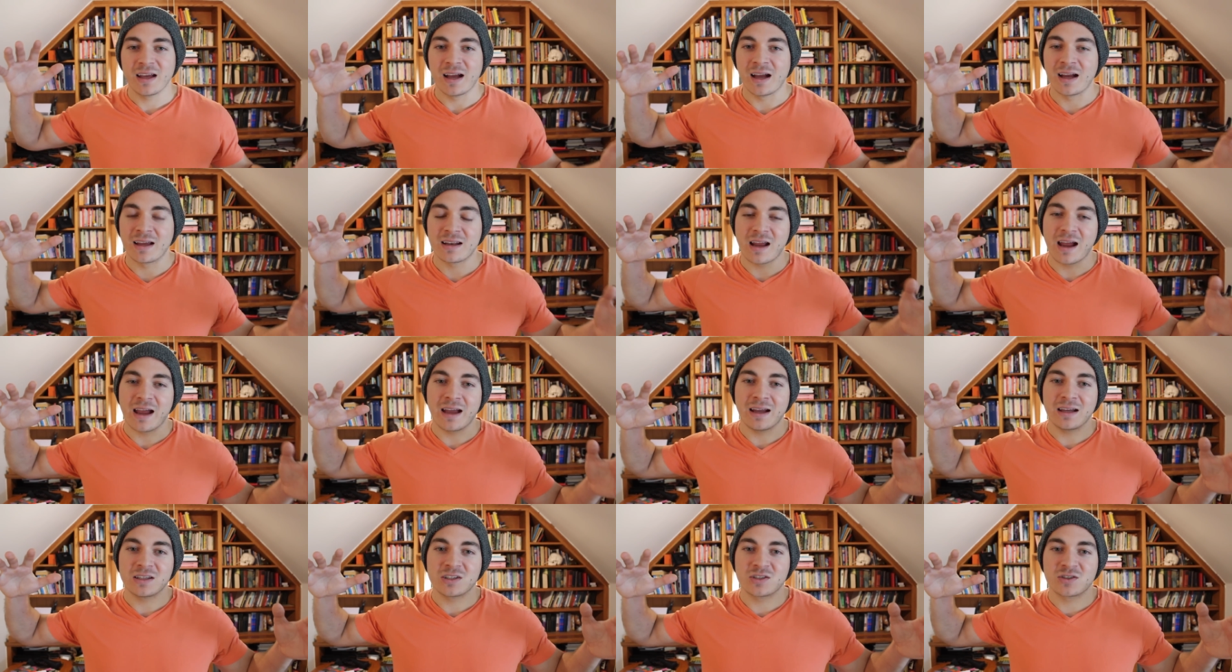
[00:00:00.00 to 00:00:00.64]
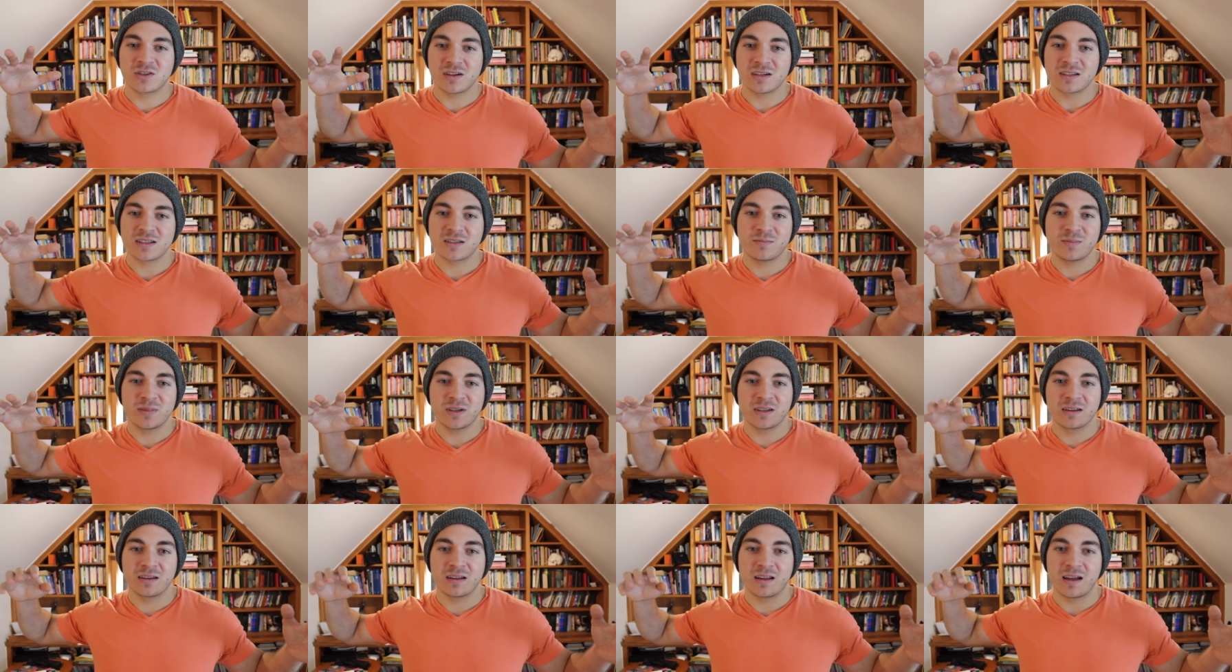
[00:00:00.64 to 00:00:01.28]
And I had
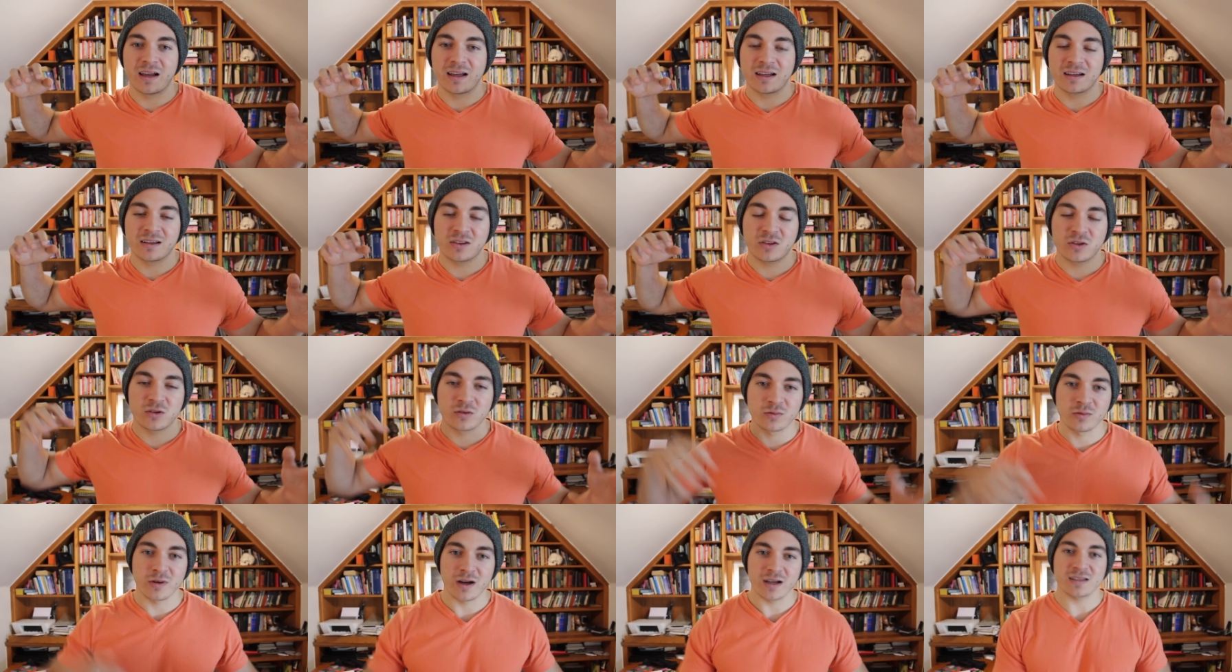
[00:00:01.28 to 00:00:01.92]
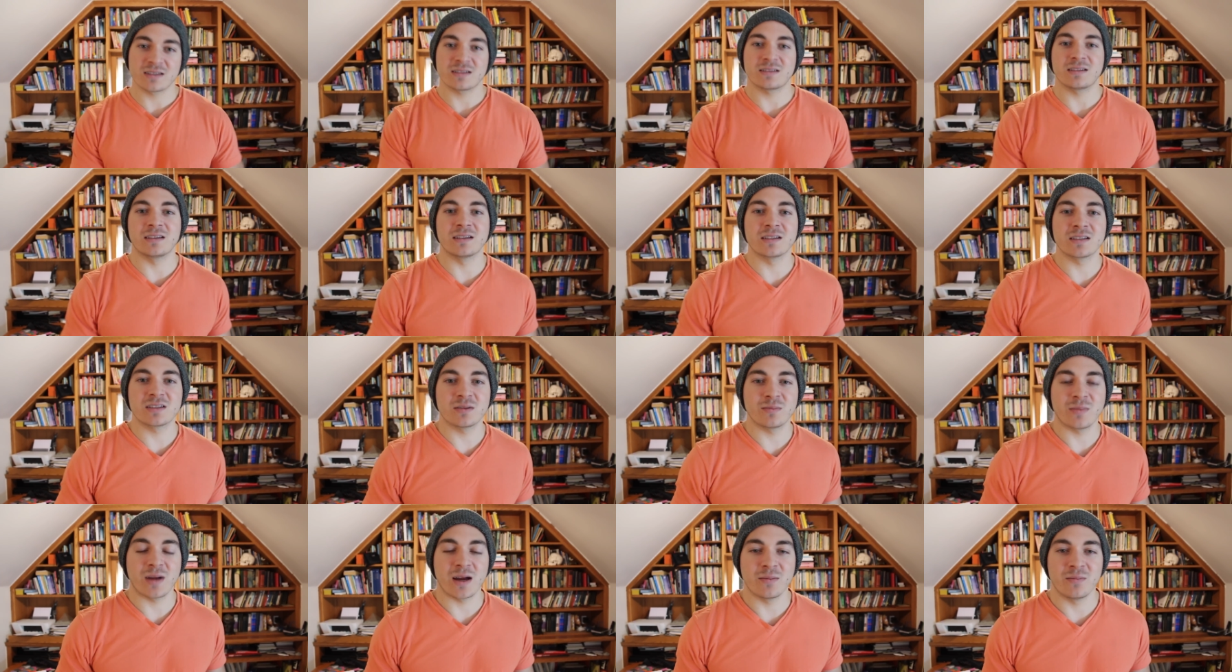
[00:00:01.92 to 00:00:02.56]
just been like thrust
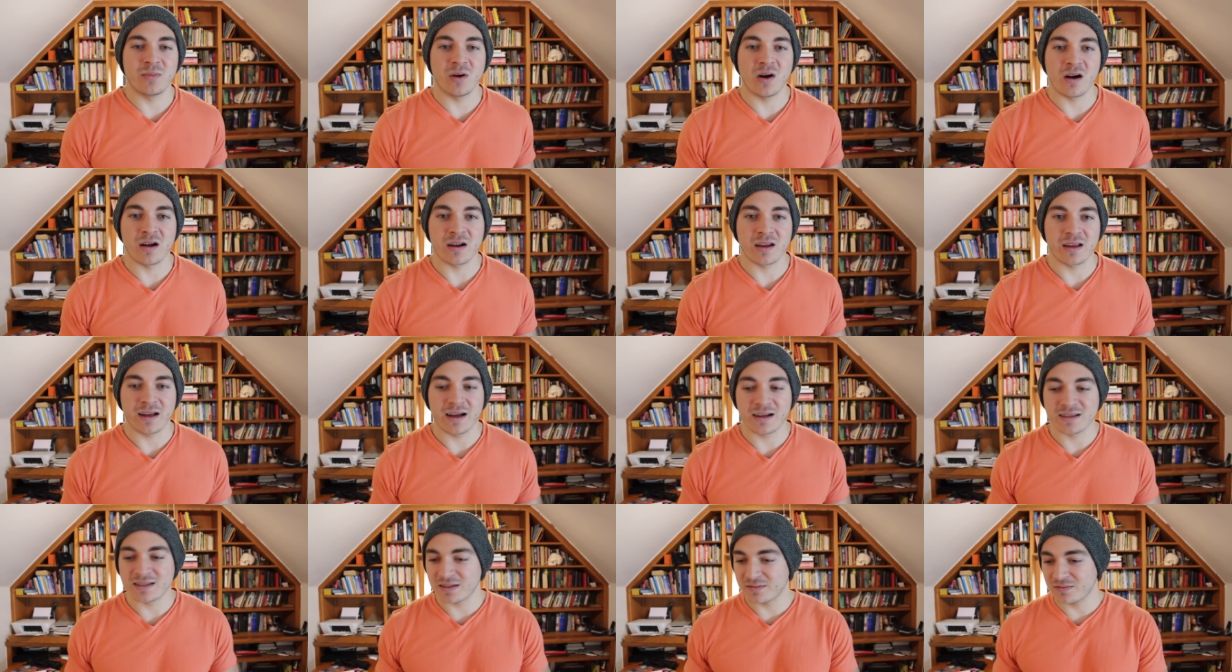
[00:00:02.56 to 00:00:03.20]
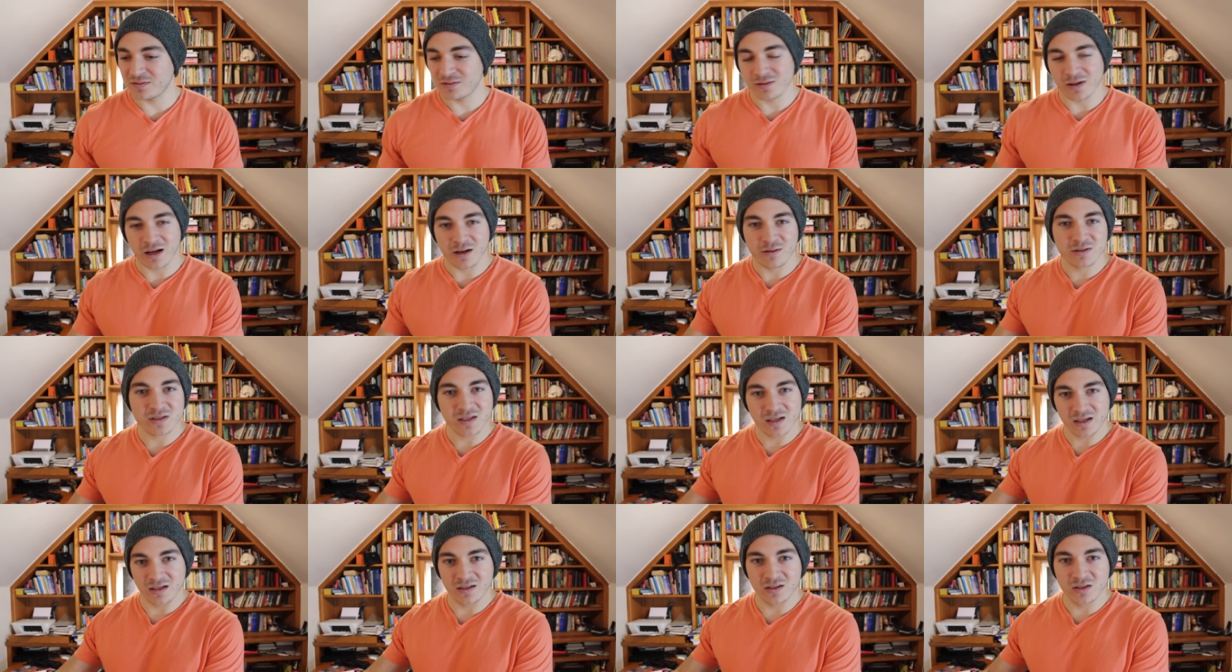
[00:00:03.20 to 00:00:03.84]
into my body as if I
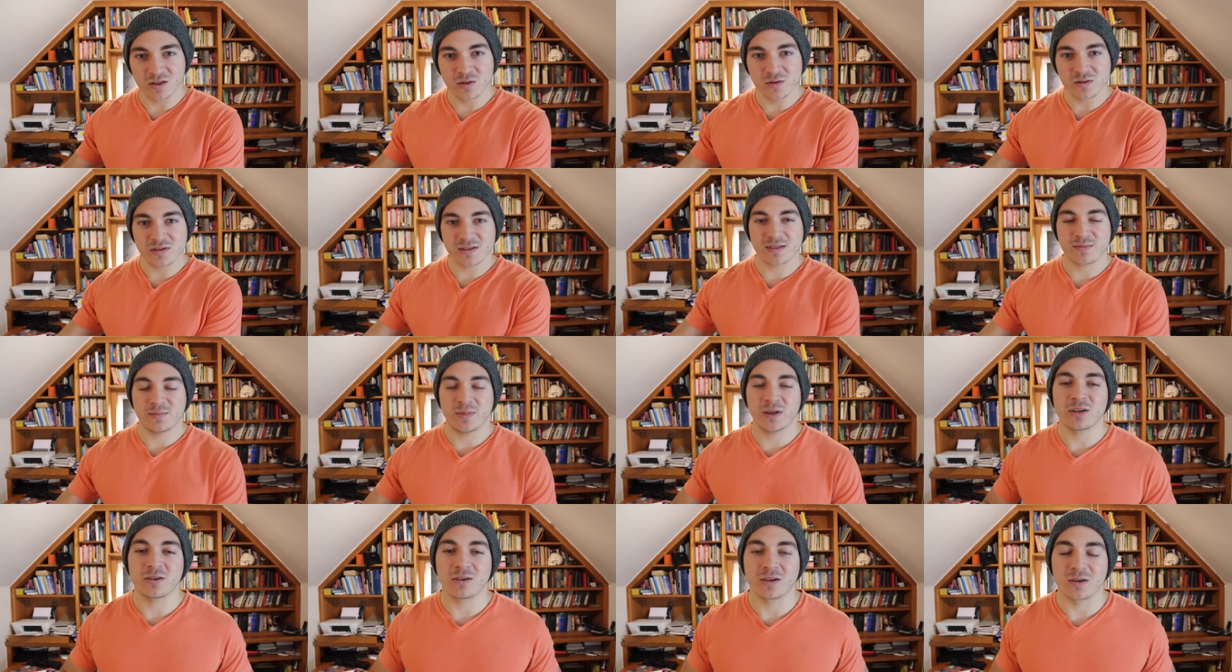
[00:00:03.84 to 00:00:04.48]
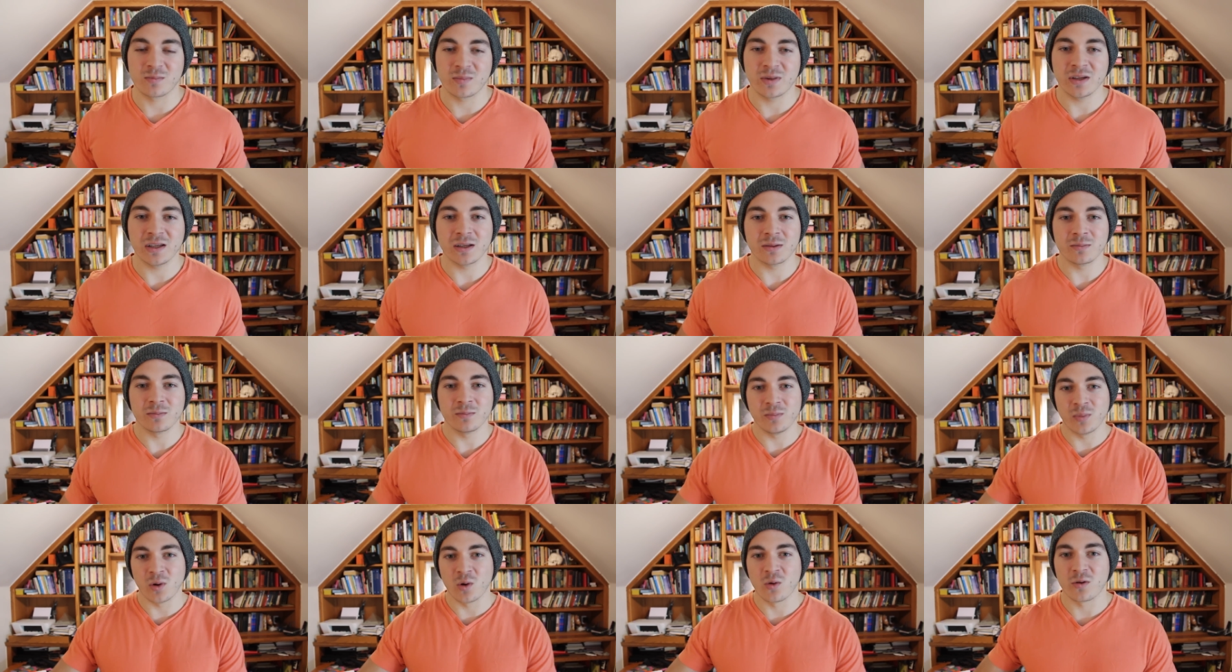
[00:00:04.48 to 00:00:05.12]
was like a new spirit
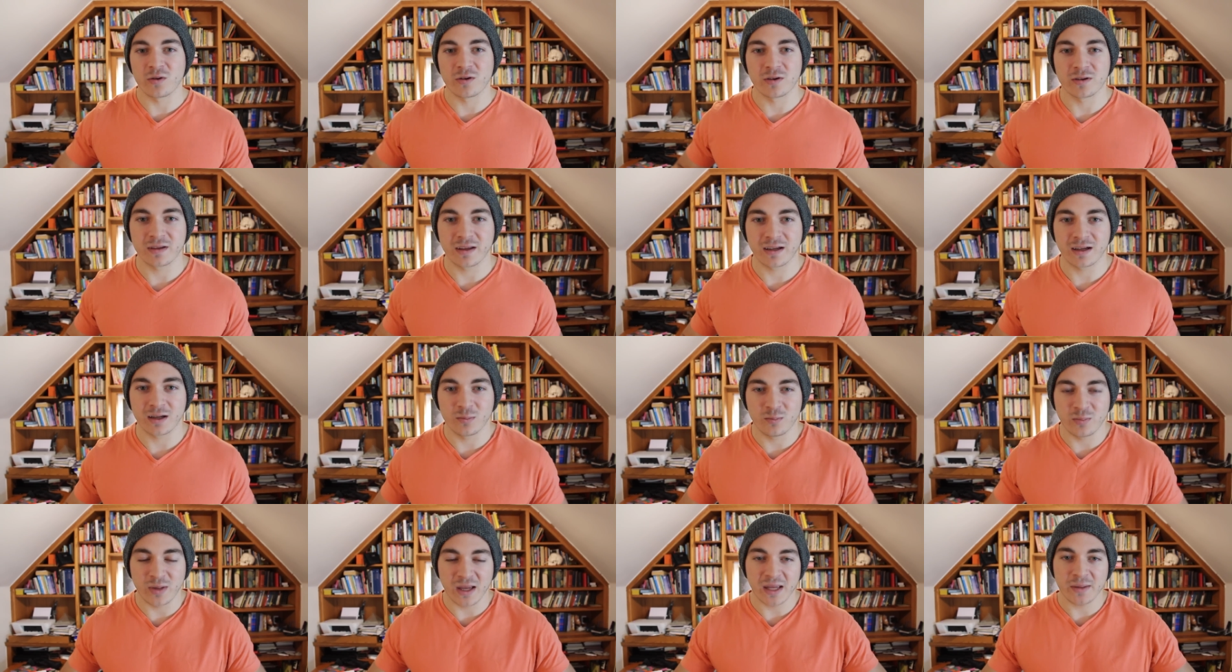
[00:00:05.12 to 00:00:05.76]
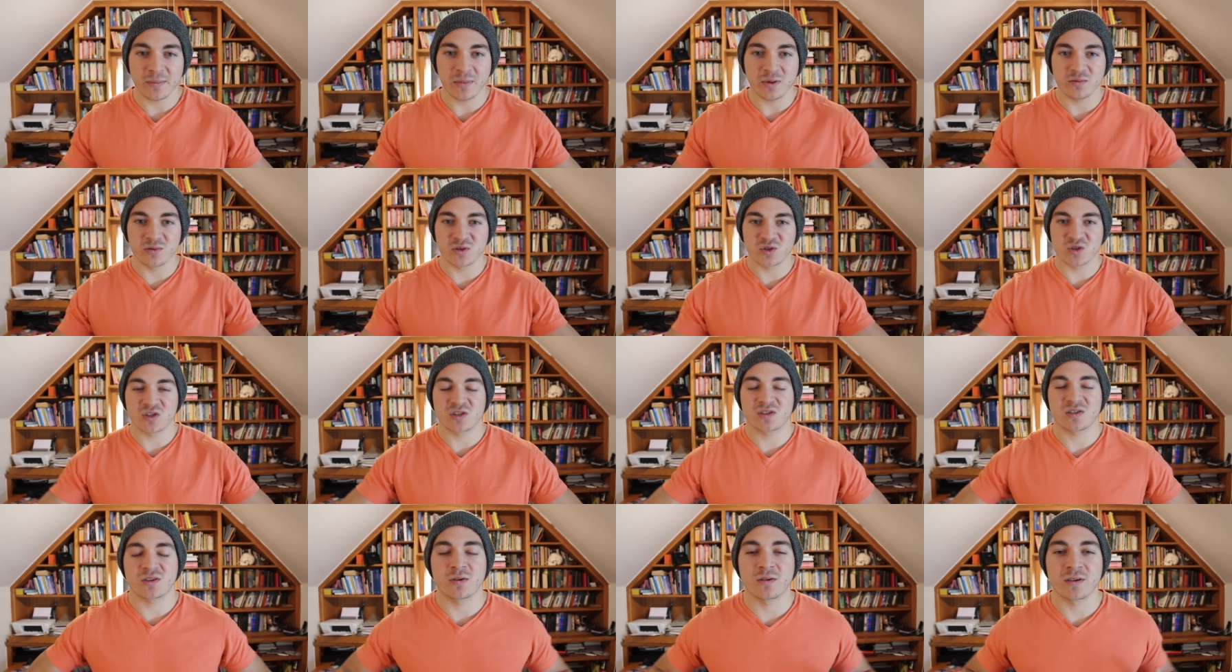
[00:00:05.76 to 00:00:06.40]
being born, like a baby was
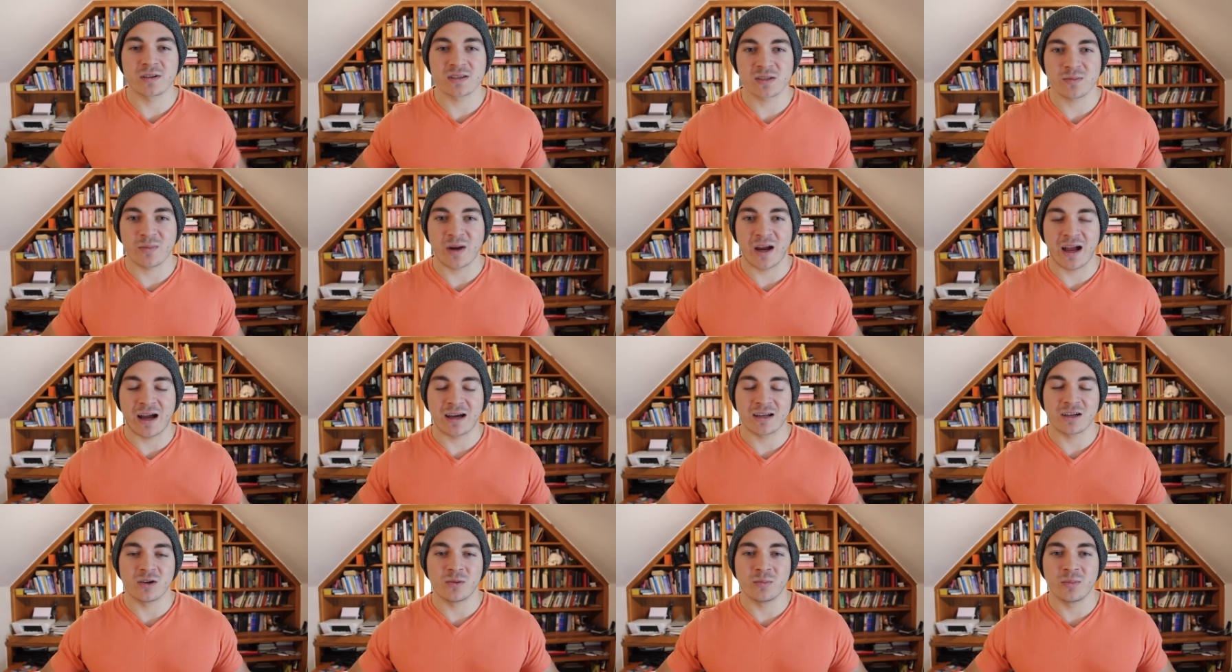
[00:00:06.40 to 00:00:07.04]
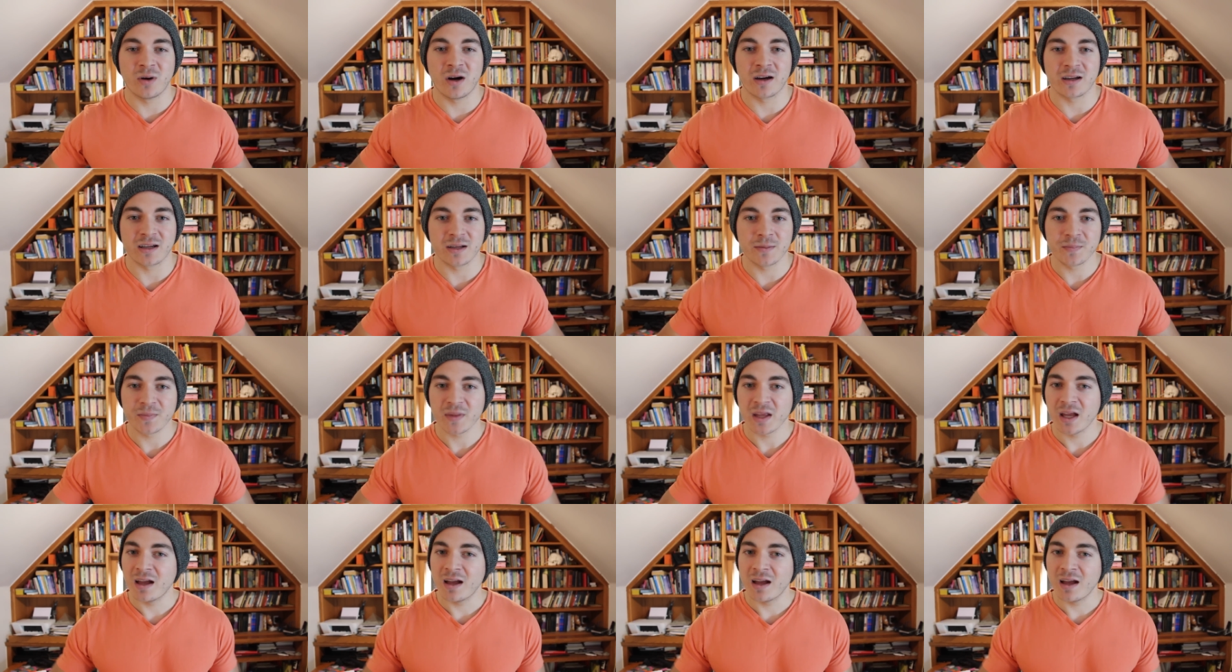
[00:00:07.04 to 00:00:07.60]
just thrown into my adult body.